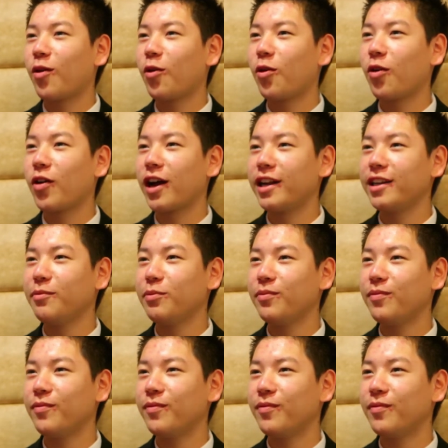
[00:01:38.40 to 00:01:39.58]
Koko Kani?
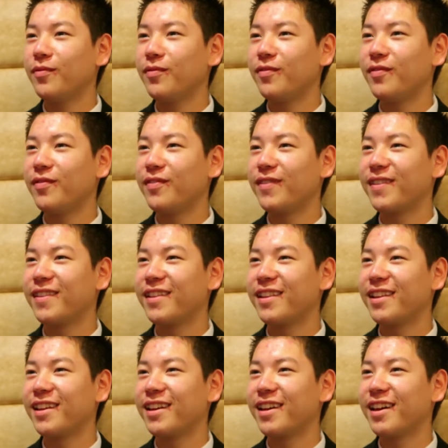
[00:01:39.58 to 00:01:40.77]
Kani
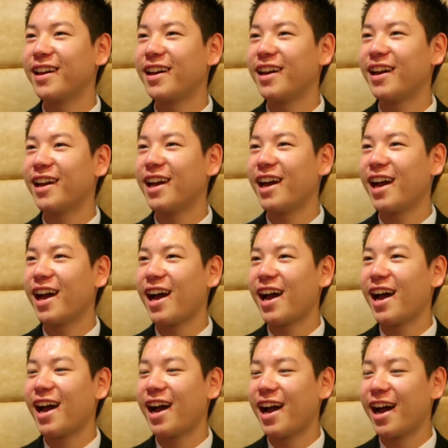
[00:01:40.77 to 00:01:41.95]
that?
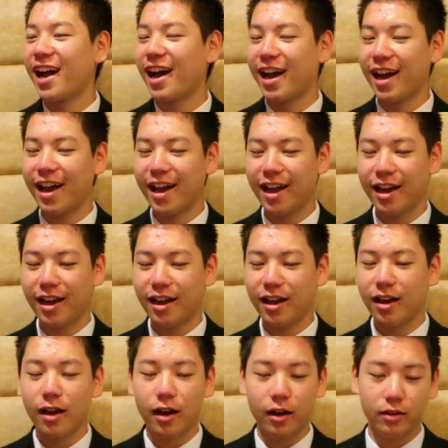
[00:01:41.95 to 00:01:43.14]
Kani
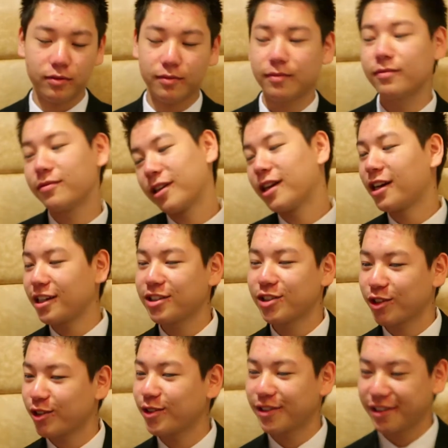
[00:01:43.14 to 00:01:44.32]
Oh, that's
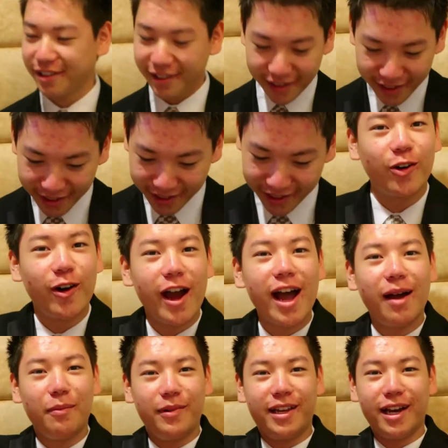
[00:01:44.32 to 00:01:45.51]
right.
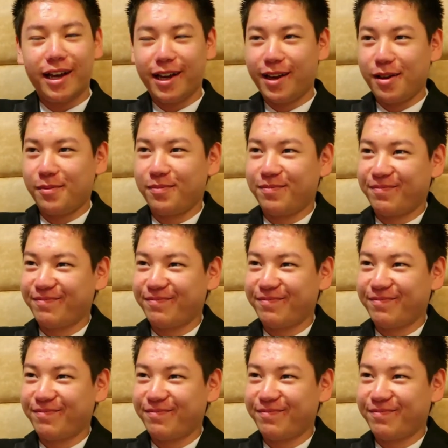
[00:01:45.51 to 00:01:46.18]
Crab time.